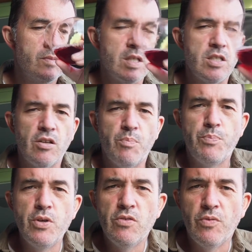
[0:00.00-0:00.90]
It's got a
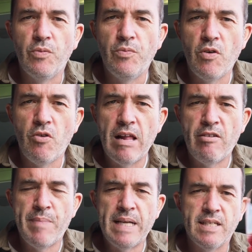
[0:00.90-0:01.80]
beautiful floral
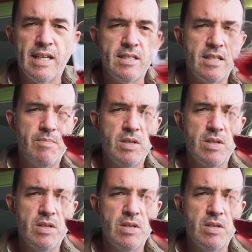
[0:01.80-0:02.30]
aromatics and